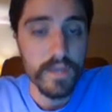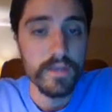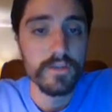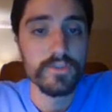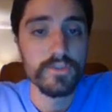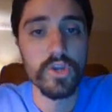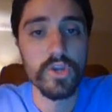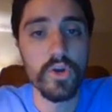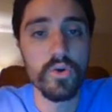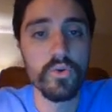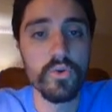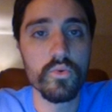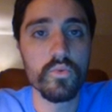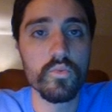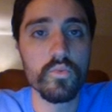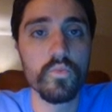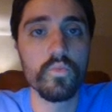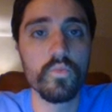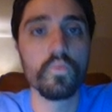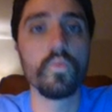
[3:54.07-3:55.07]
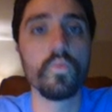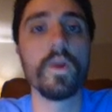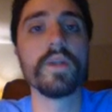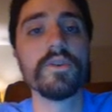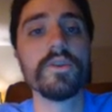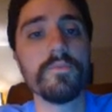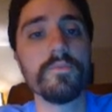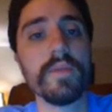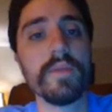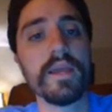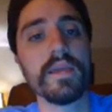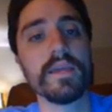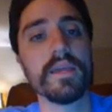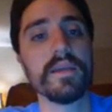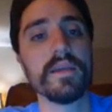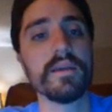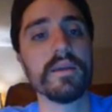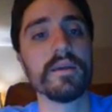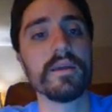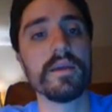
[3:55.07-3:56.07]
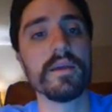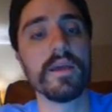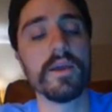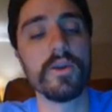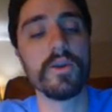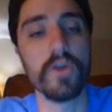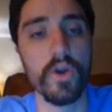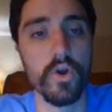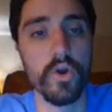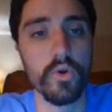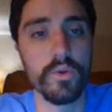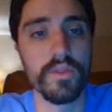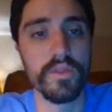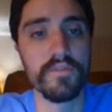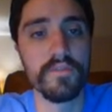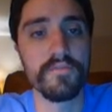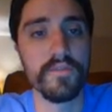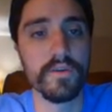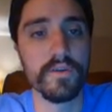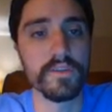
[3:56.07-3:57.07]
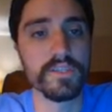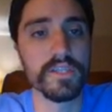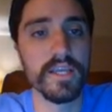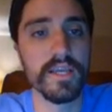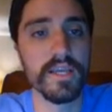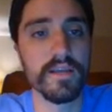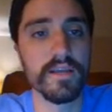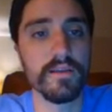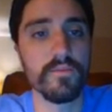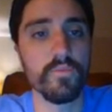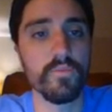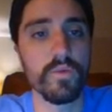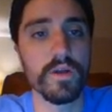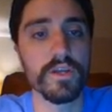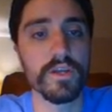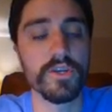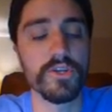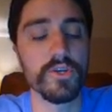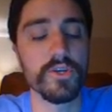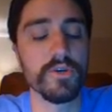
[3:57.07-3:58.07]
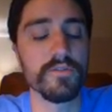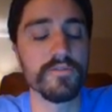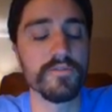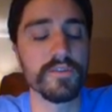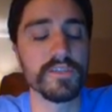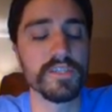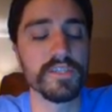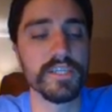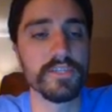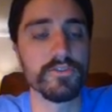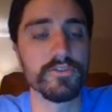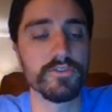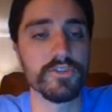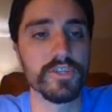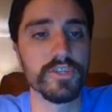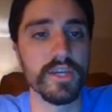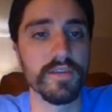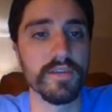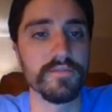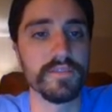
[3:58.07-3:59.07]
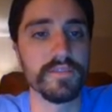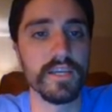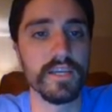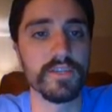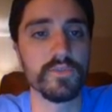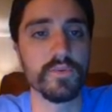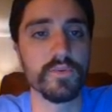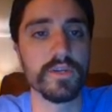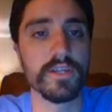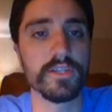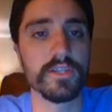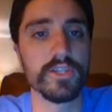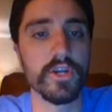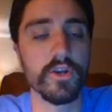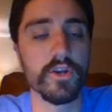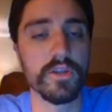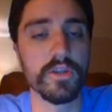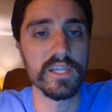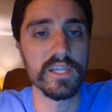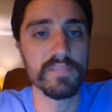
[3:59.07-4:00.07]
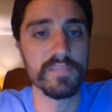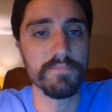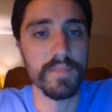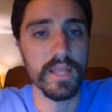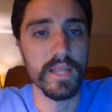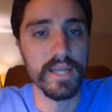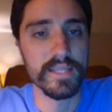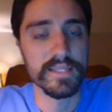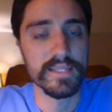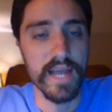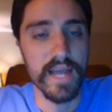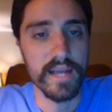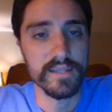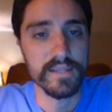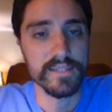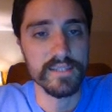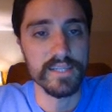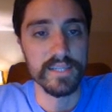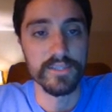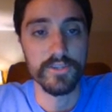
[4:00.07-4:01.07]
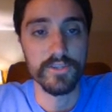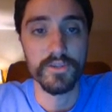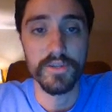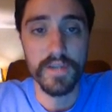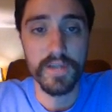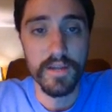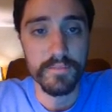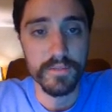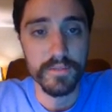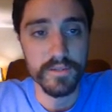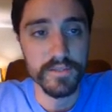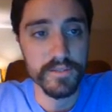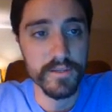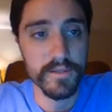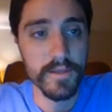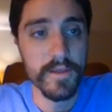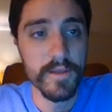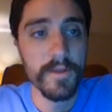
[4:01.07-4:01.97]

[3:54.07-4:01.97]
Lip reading: So when you're making a code, the first thing we're going to do for Caesar shift is we're going to turn plain text into their numbers.